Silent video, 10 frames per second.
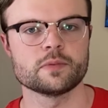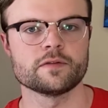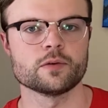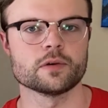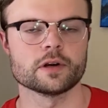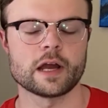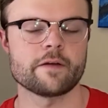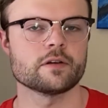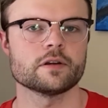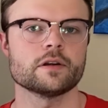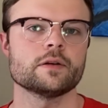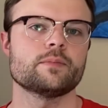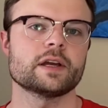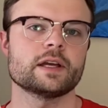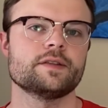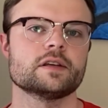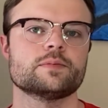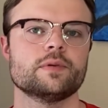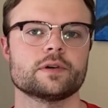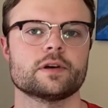before ever picking this
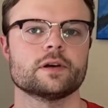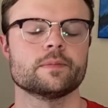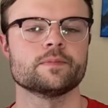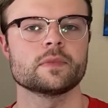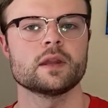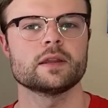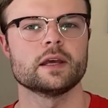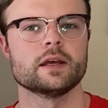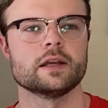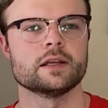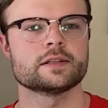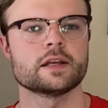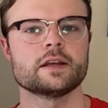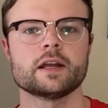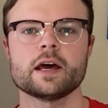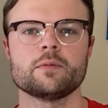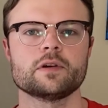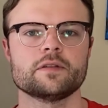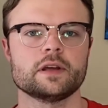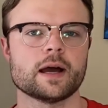book up that it said that it had one of
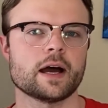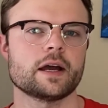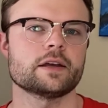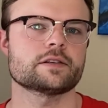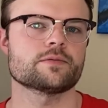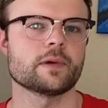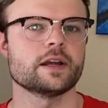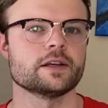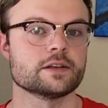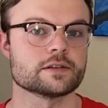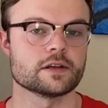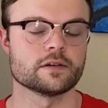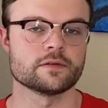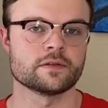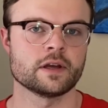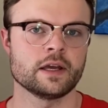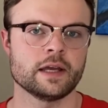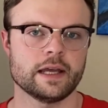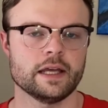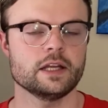the highest ratings of
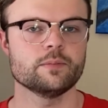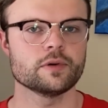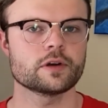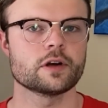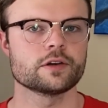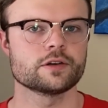any book on